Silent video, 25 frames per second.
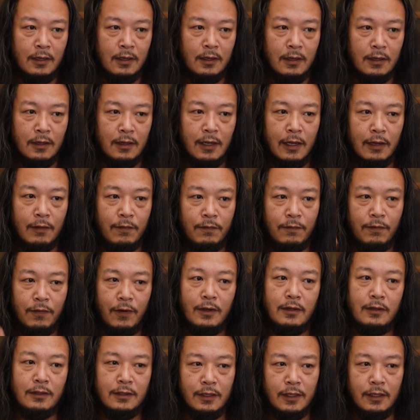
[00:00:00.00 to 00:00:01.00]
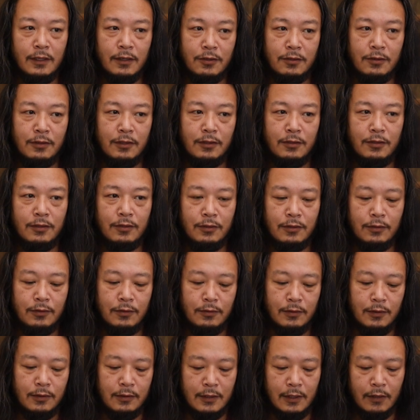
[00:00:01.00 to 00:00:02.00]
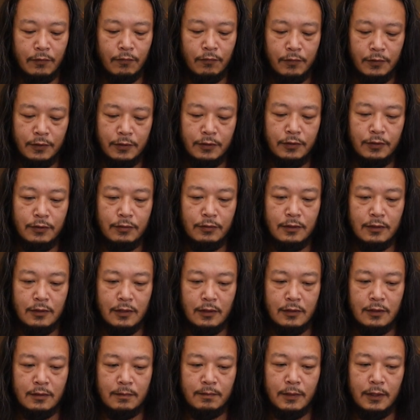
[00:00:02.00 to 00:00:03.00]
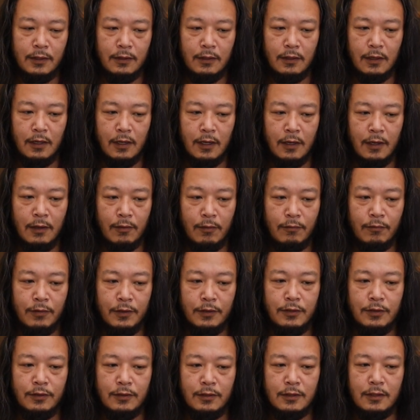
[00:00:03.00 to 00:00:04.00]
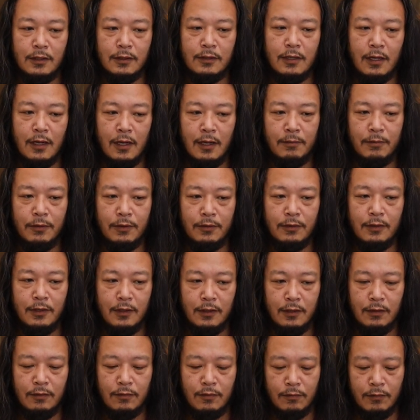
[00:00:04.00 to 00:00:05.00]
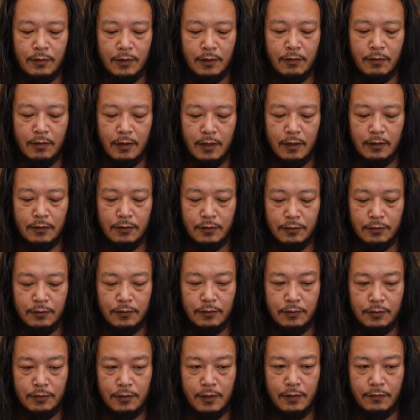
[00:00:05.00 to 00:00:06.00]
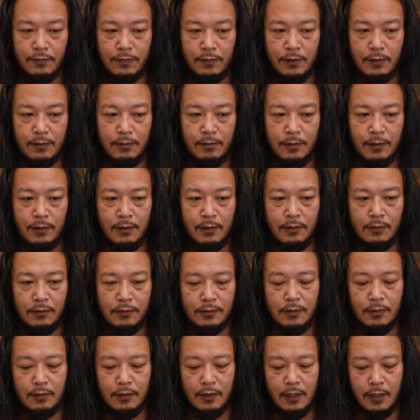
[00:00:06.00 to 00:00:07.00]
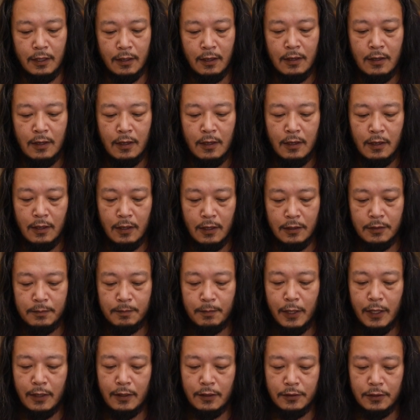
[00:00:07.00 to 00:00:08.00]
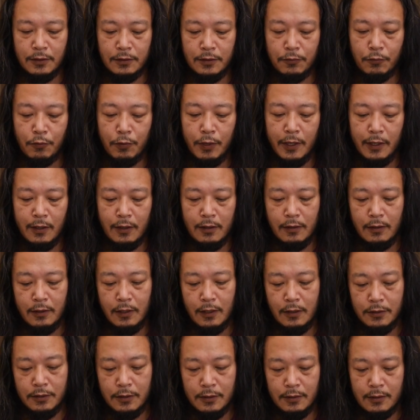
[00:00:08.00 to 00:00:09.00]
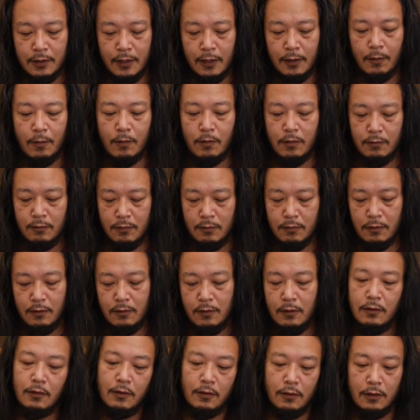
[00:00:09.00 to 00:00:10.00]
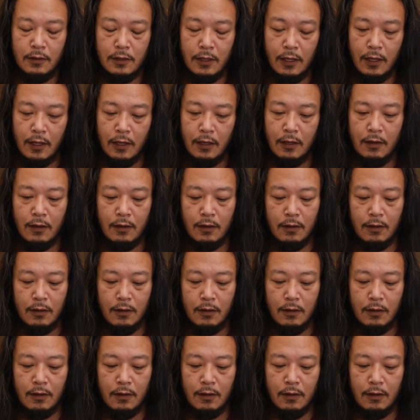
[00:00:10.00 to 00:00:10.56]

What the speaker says: like first thing you need to do is like reduce the speed, reduce the time you need required to do tray flip, you know. So like it's better just quickly, just like then